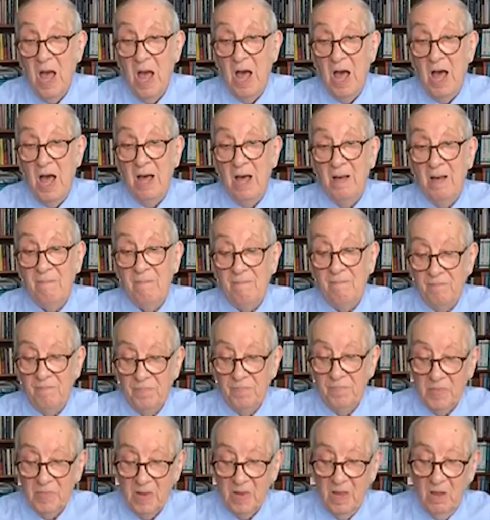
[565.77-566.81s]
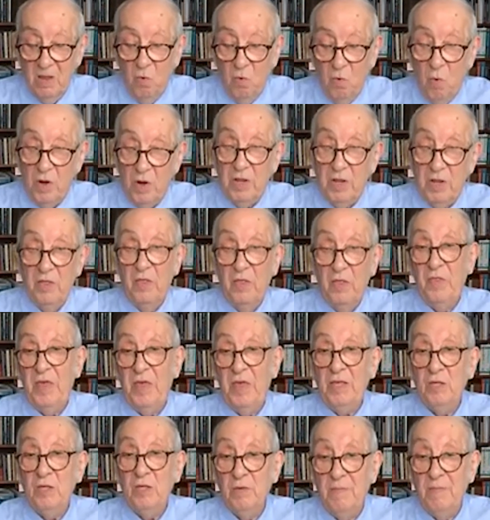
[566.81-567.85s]
One of the
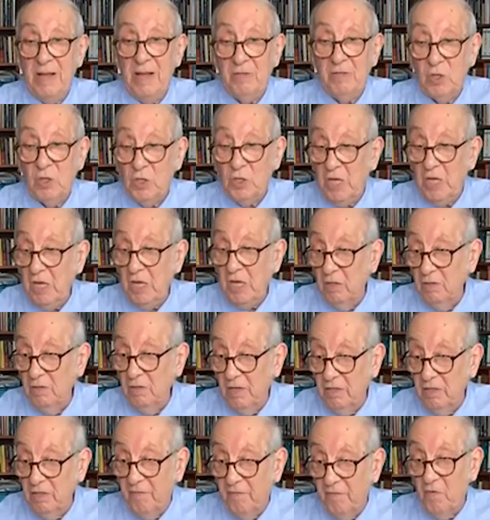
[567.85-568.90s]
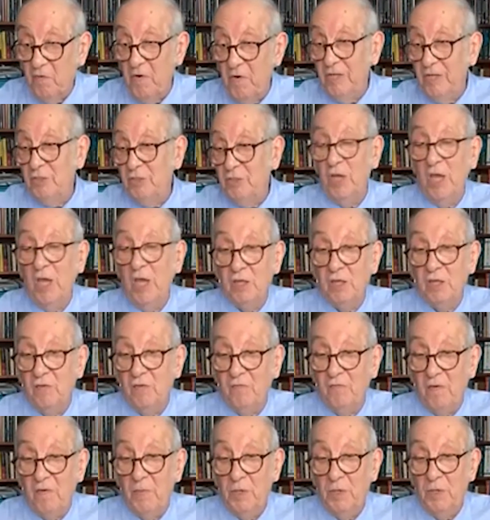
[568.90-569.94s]
things about steel that differentiates it
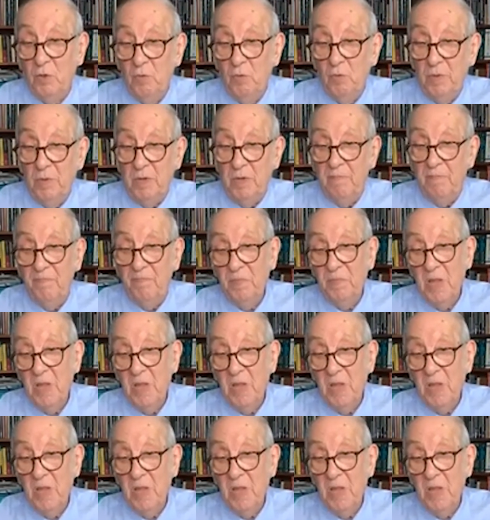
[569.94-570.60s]
from aluminum,